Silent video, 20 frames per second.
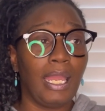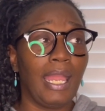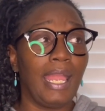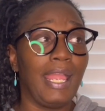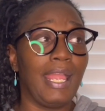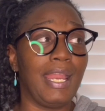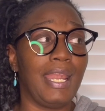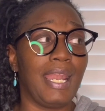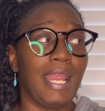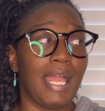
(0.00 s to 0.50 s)

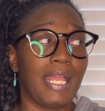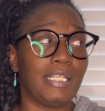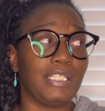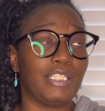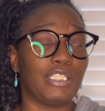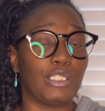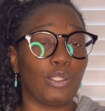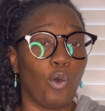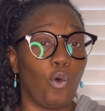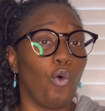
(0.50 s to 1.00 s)
and not
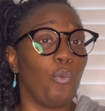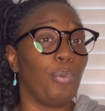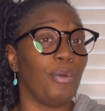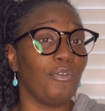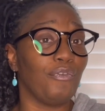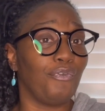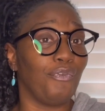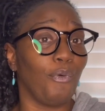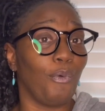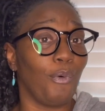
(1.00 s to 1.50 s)
just
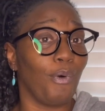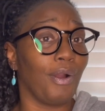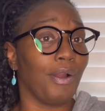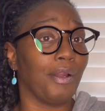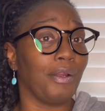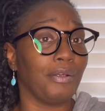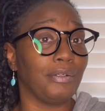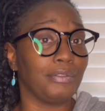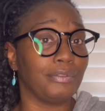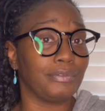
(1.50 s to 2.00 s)
open
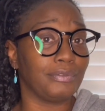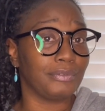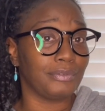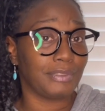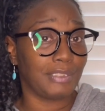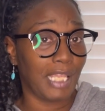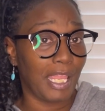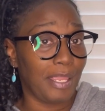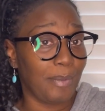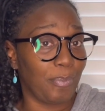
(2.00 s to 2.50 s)
for
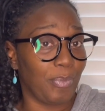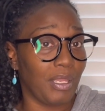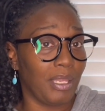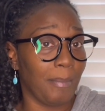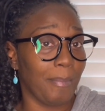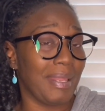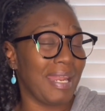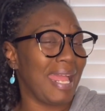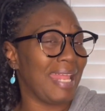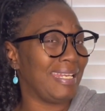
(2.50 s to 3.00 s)

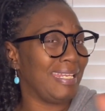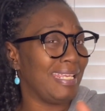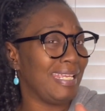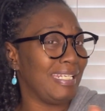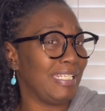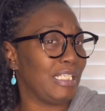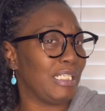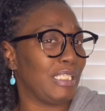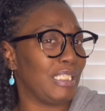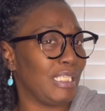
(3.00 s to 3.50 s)
taping. But I
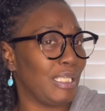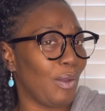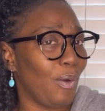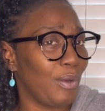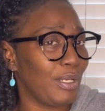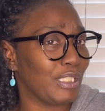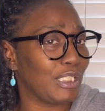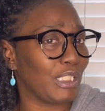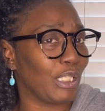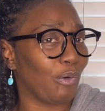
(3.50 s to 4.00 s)
did just see
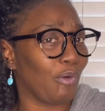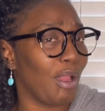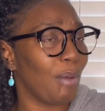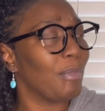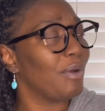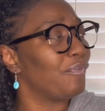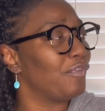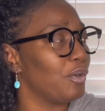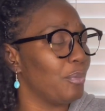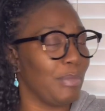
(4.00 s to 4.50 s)
on
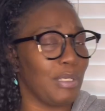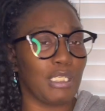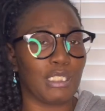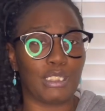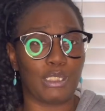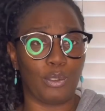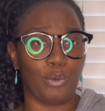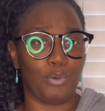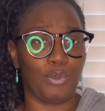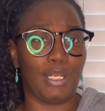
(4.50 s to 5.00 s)
Instagram a few minutes
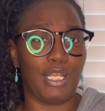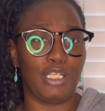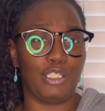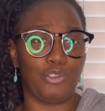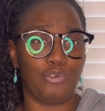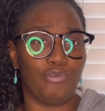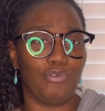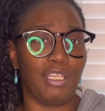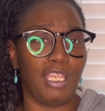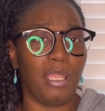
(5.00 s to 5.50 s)
ago that
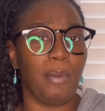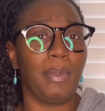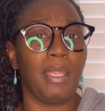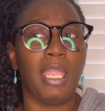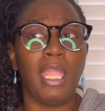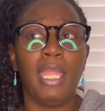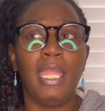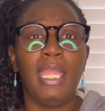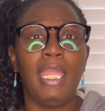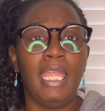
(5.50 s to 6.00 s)
you,
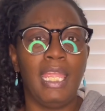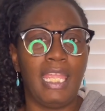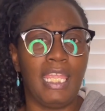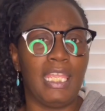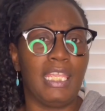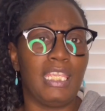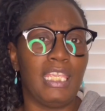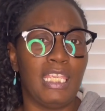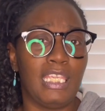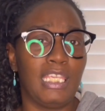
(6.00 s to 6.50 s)
Kimmy,
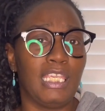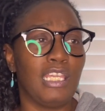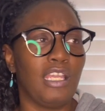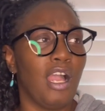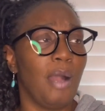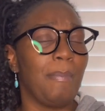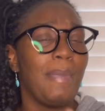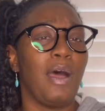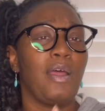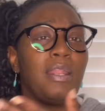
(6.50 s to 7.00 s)
and Kiki
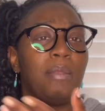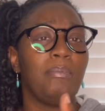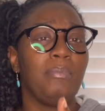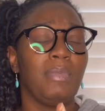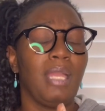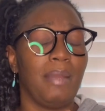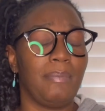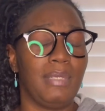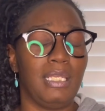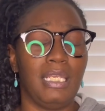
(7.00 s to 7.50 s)
come out,
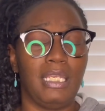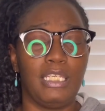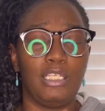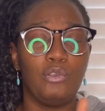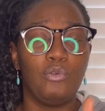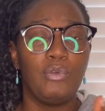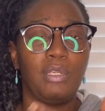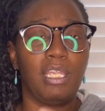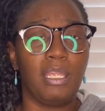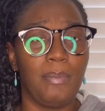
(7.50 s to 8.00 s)
and I mean
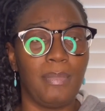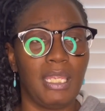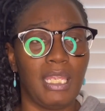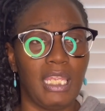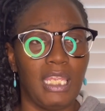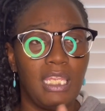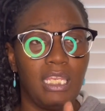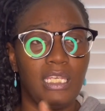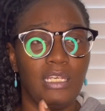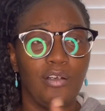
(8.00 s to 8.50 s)
you,
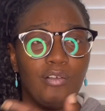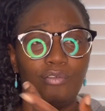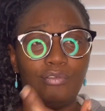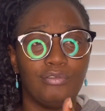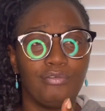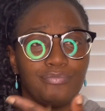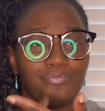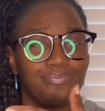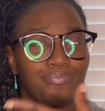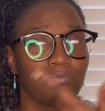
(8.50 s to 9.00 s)
Kimmy,
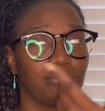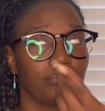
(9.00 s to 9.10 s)
and